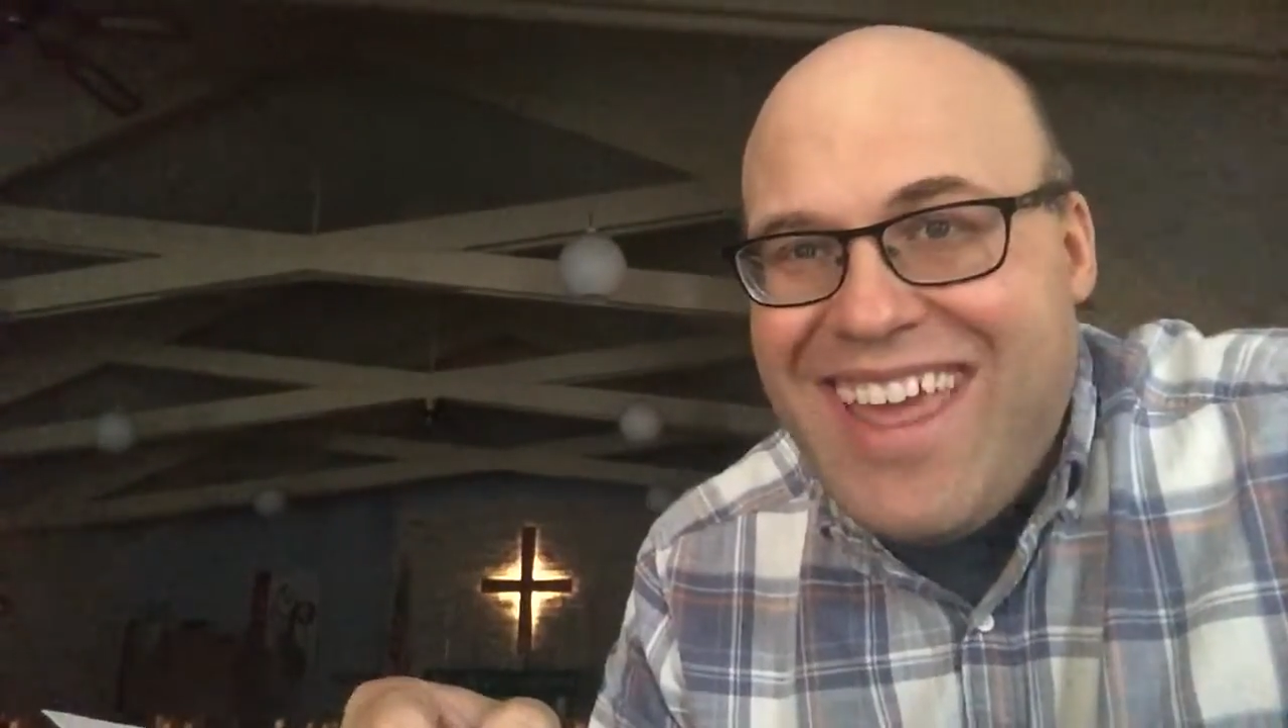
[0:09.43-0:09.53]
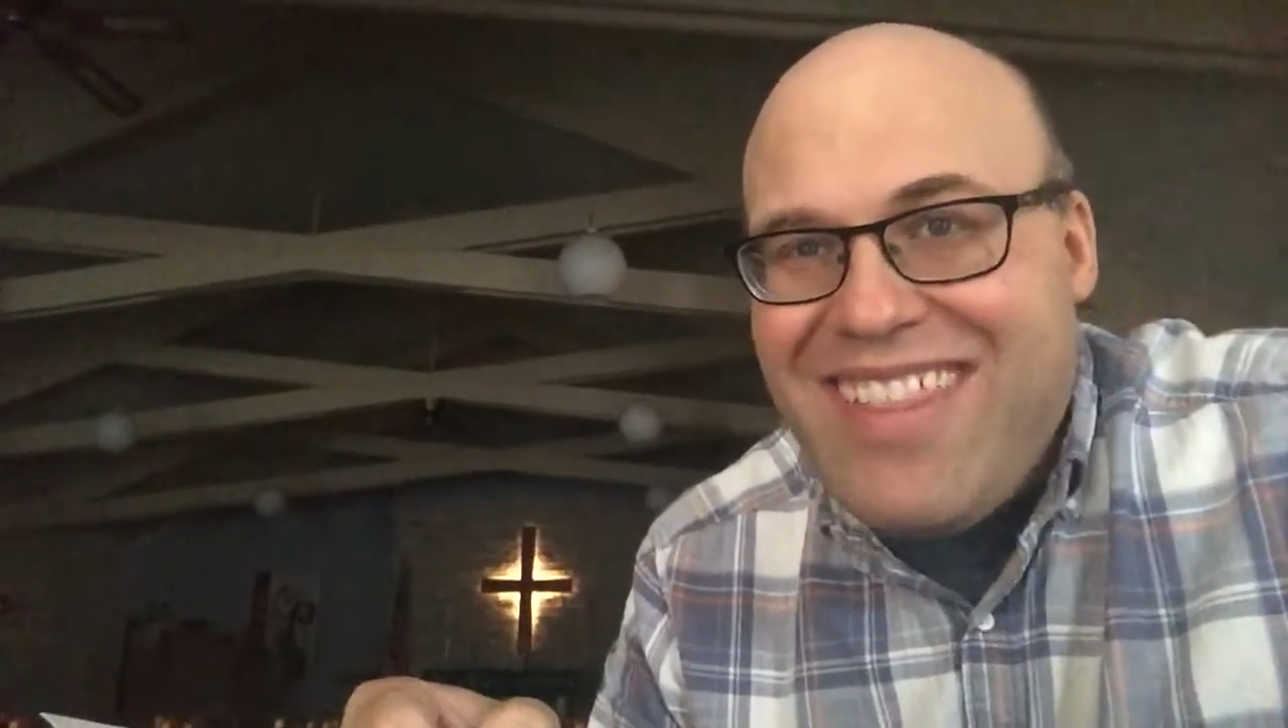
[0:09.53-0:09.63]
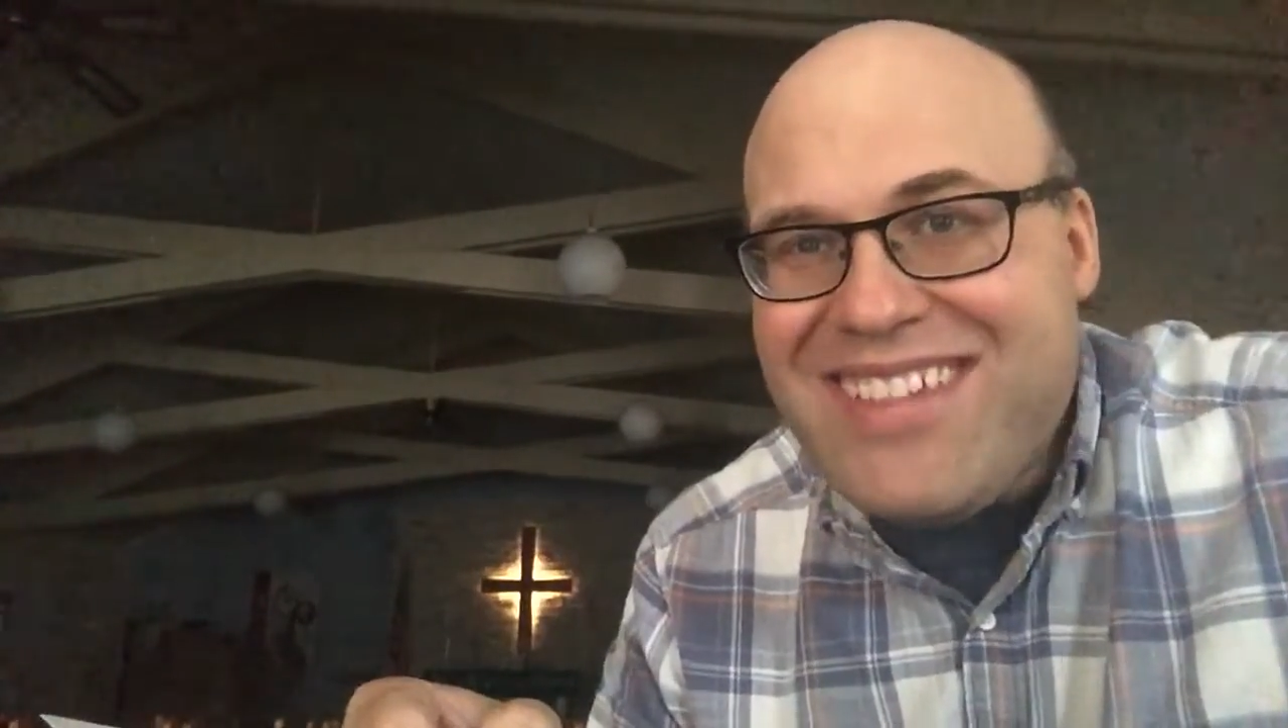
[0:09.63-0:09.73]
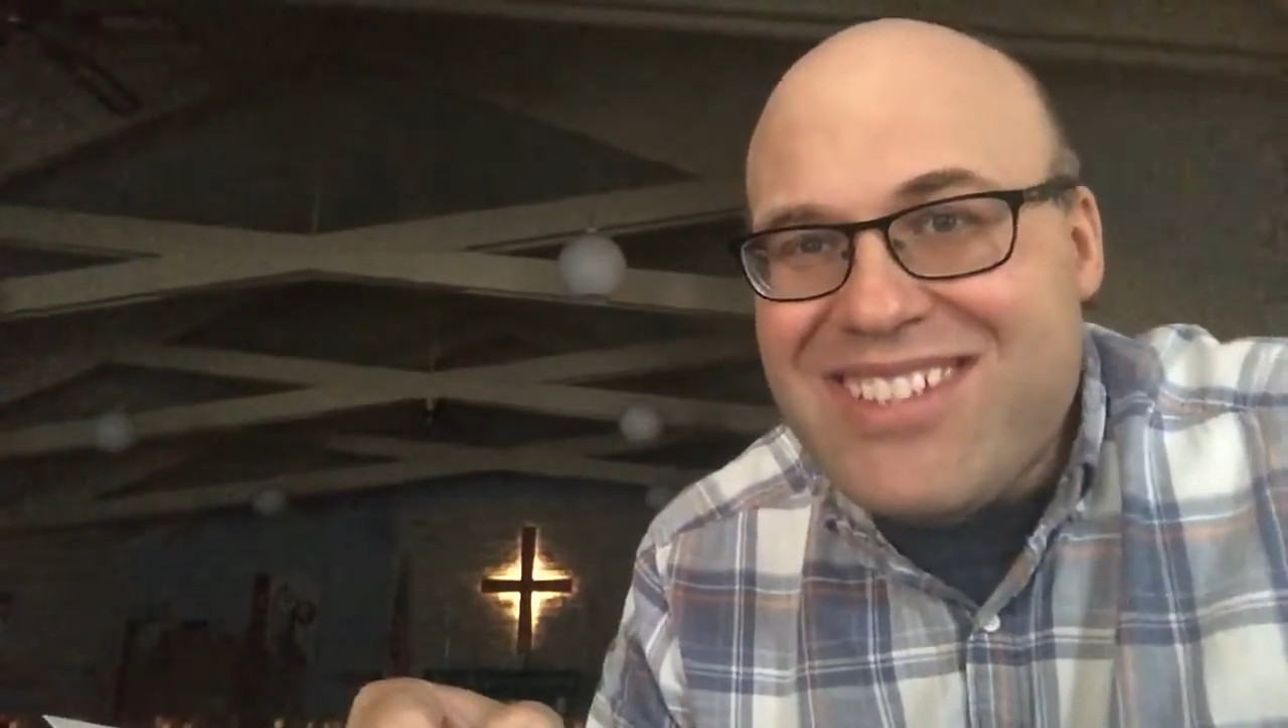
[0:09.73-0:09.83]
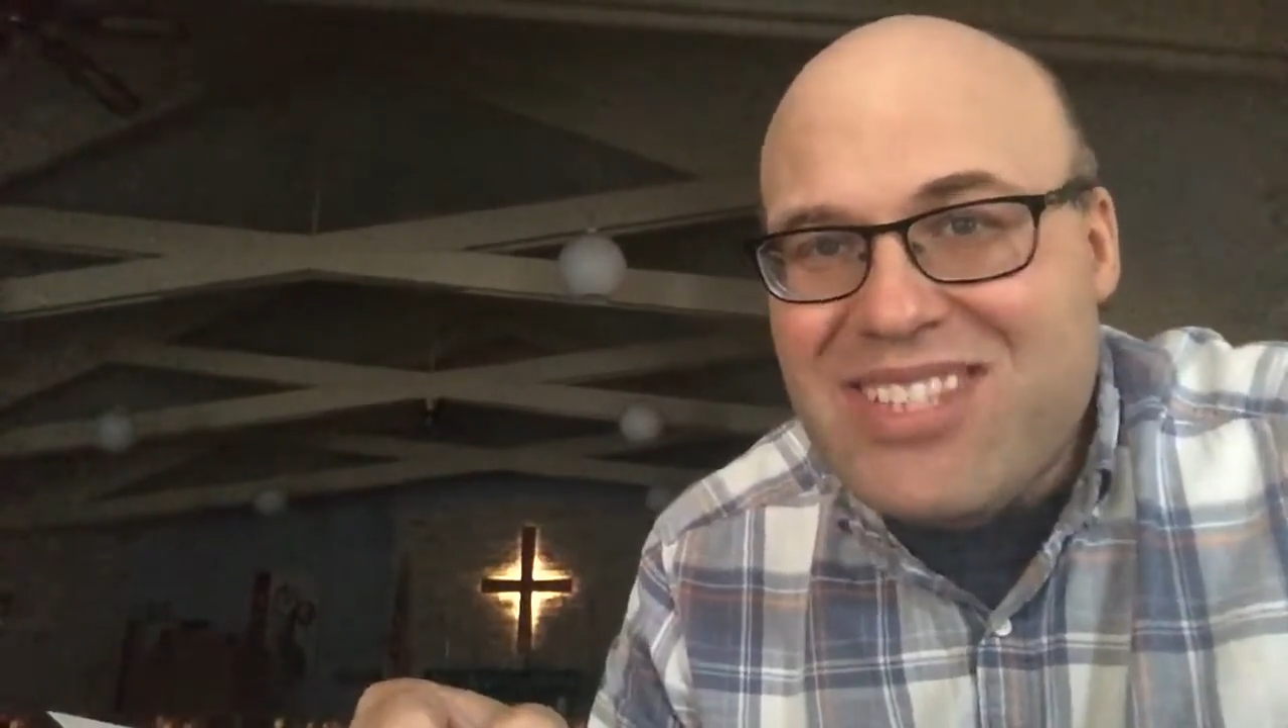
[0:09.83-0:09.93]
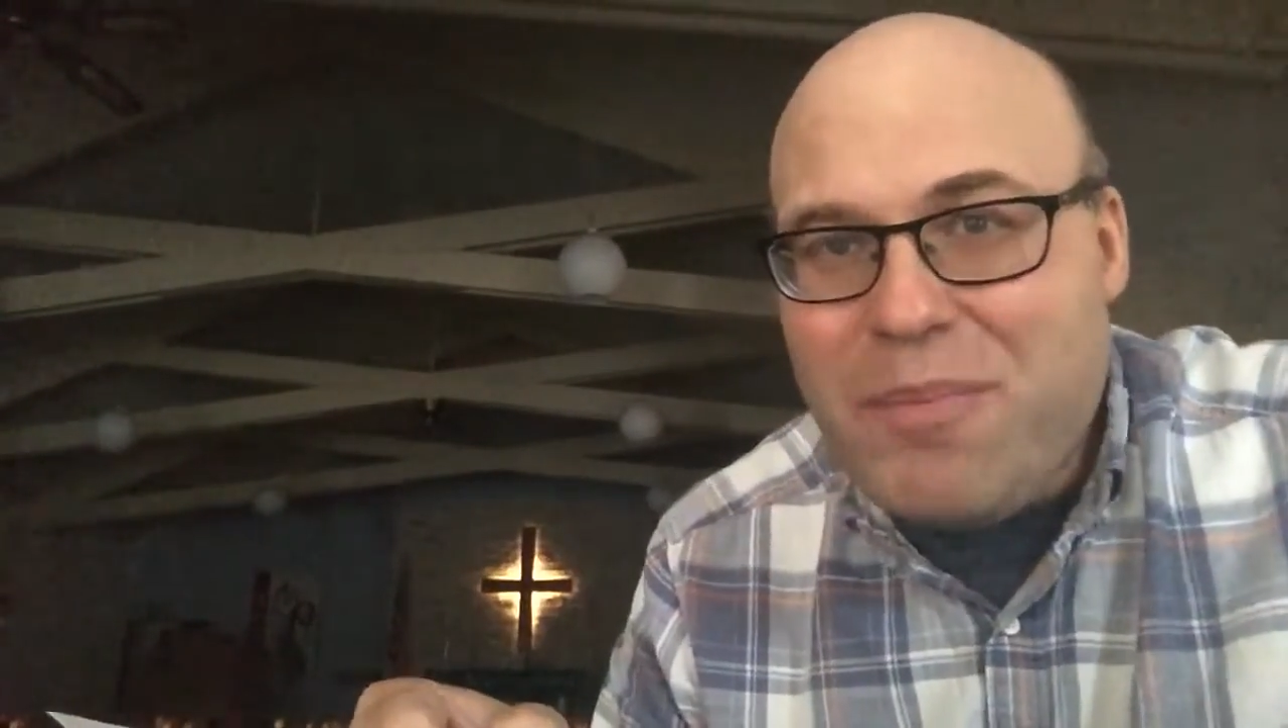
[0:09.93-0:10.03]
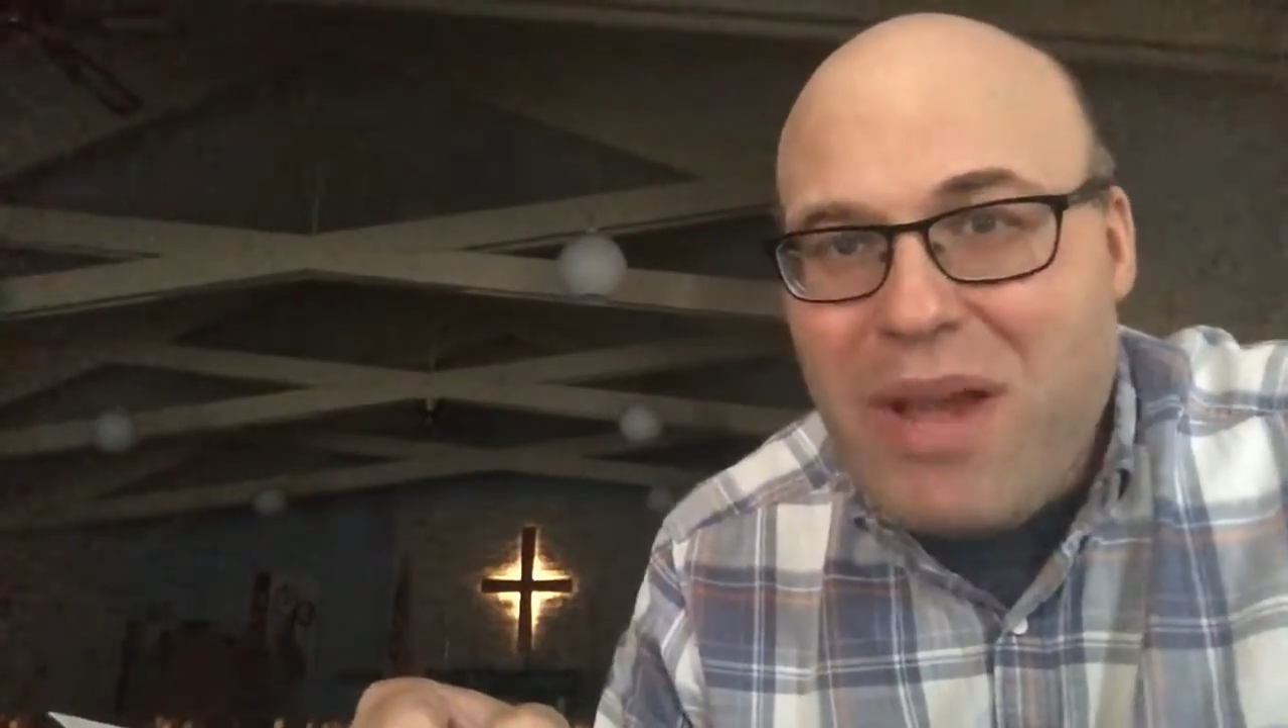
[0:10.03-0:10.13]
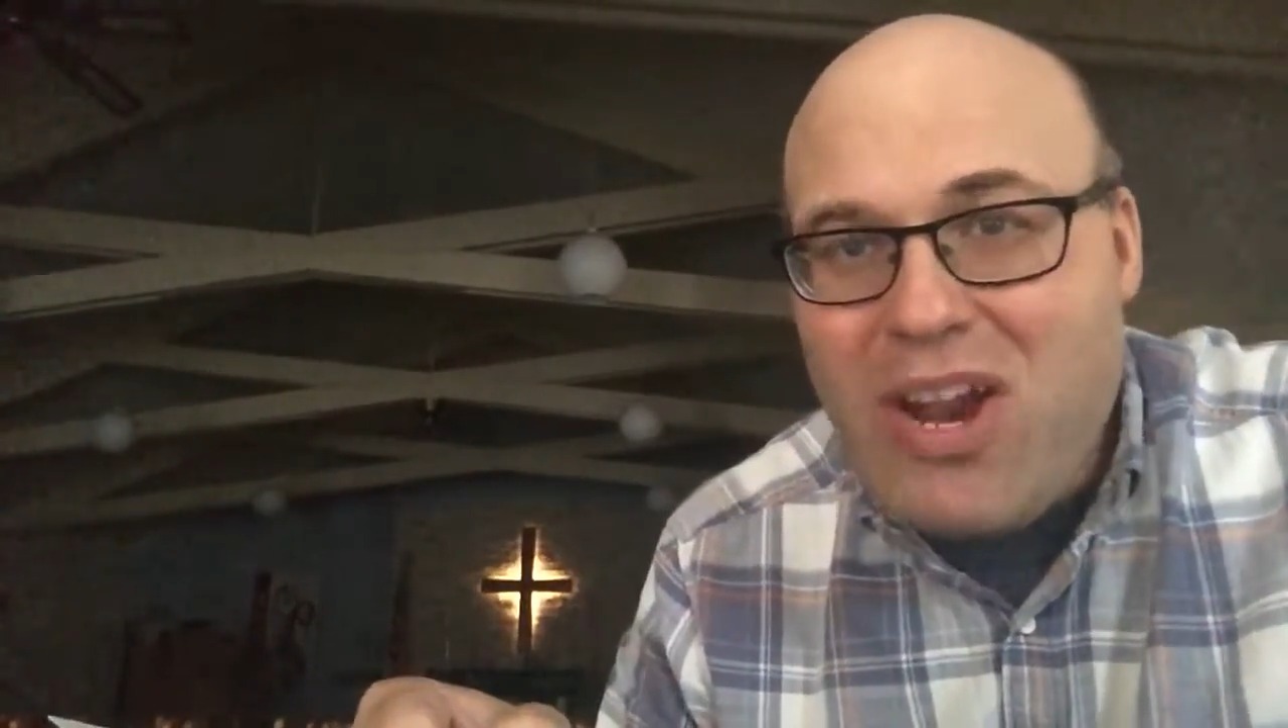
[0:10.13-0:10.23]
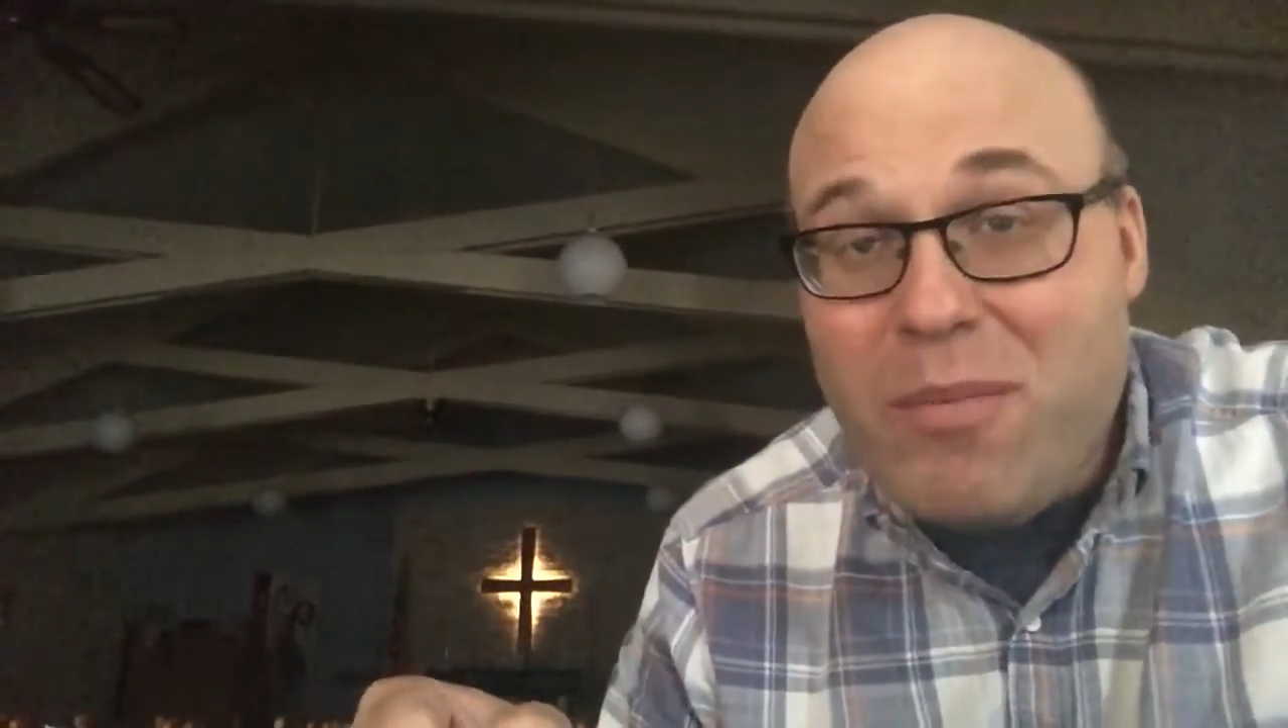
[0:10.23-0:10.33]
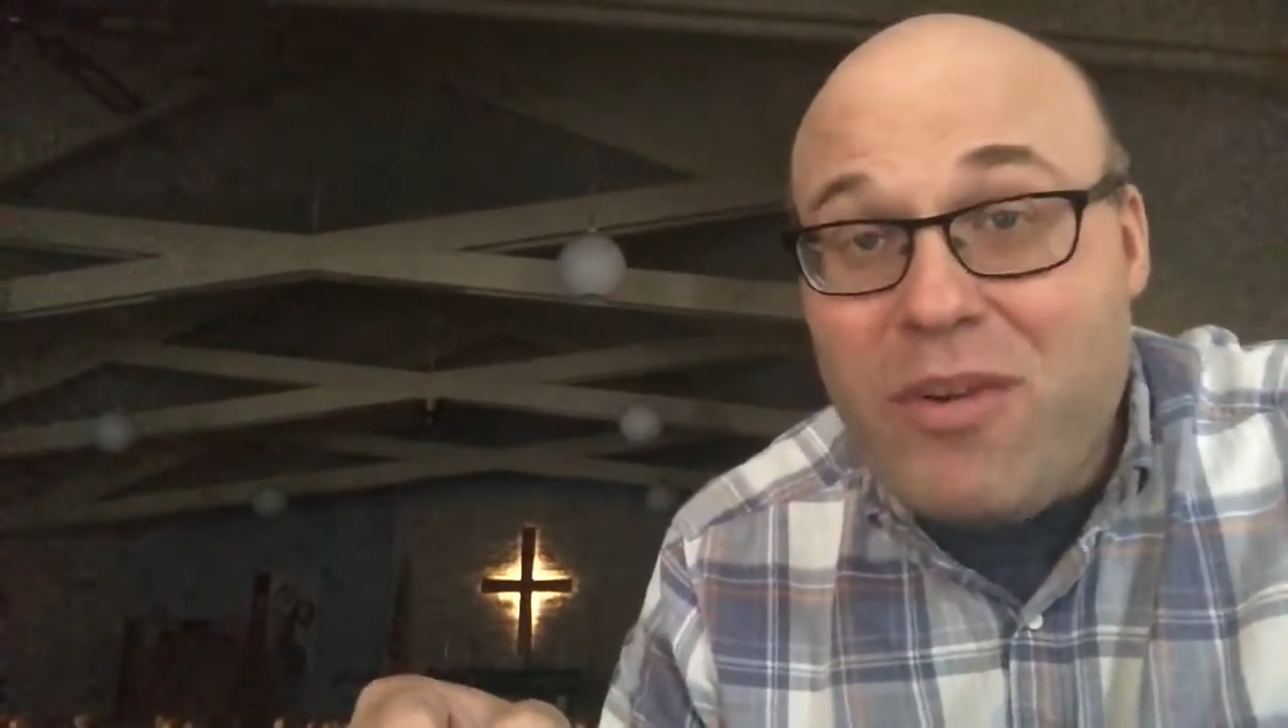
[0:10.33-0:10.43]
This is the
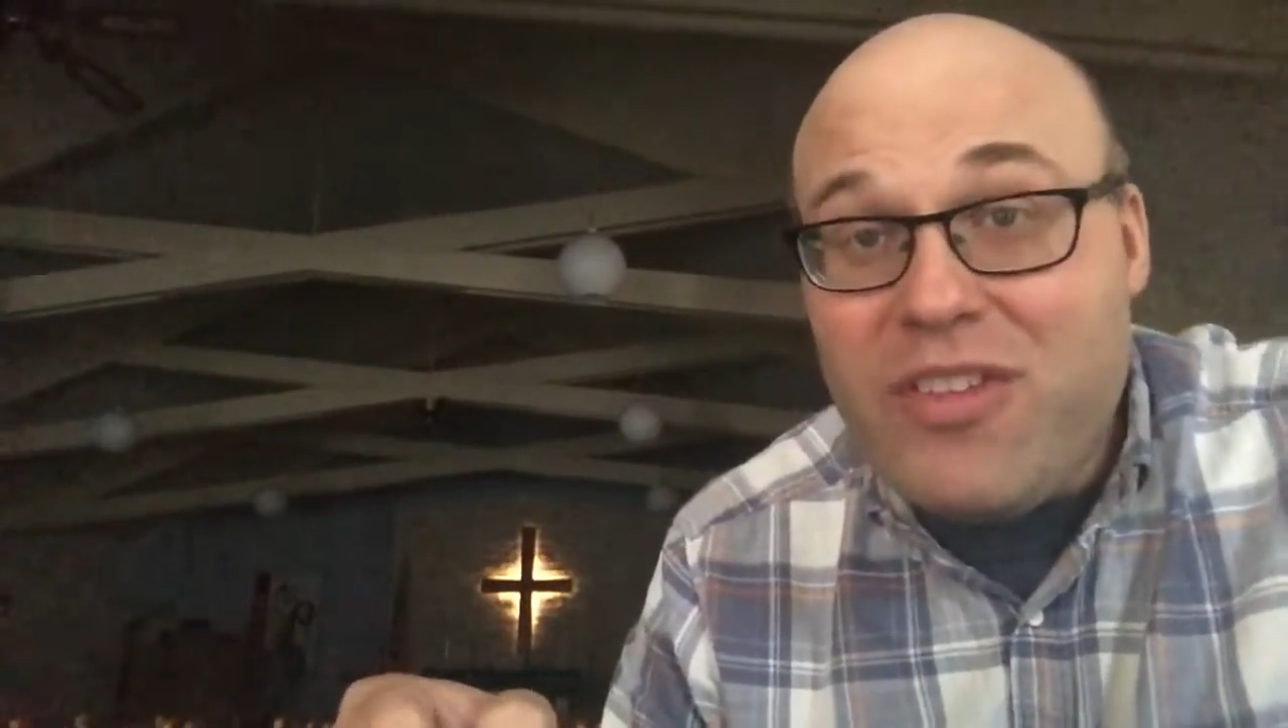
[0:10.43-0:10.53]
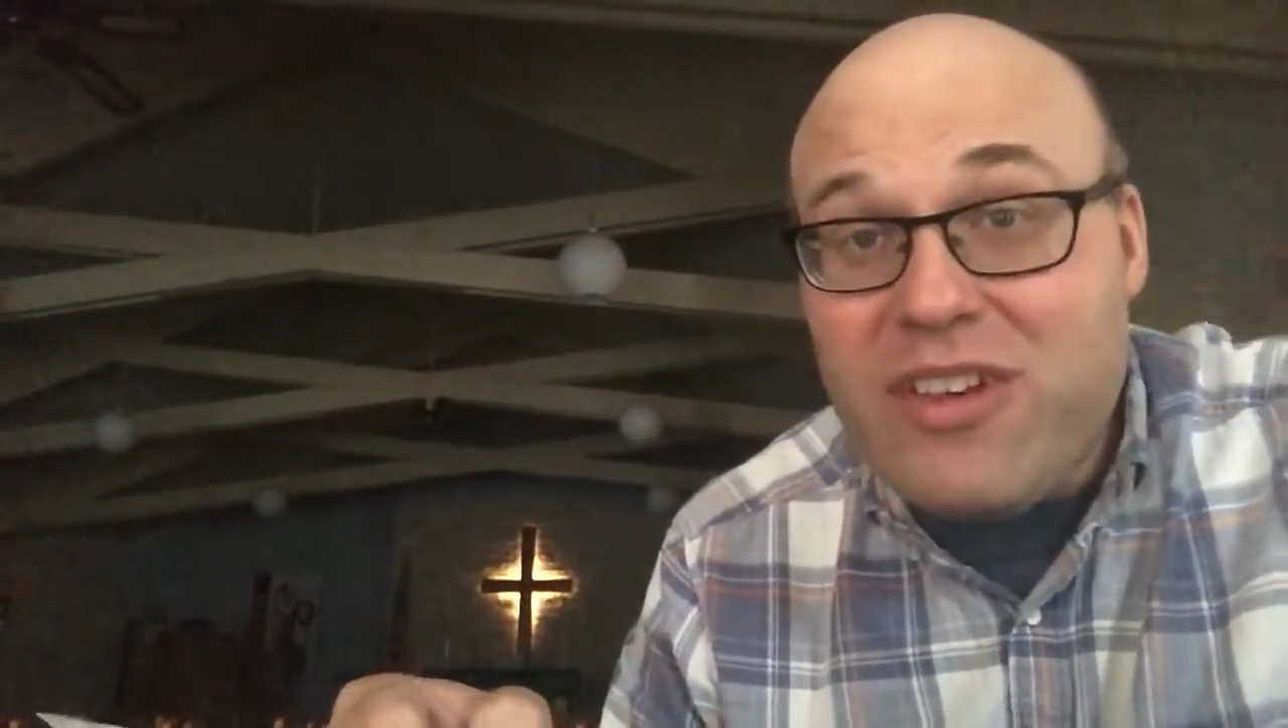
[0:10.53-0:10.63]
parable of the